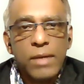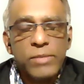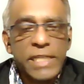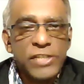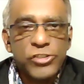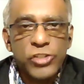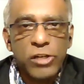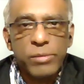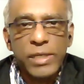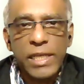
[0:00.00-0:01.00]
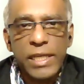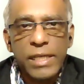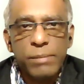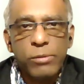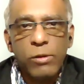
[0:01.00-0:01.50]
East
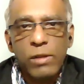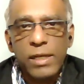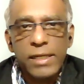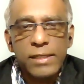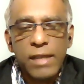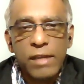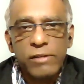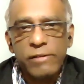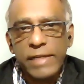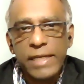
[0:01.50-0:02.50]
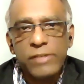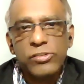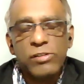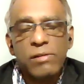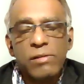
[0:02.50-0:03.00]
Germany, Poland, Hungary,
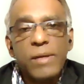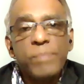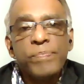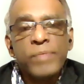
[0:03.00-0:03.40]
etc.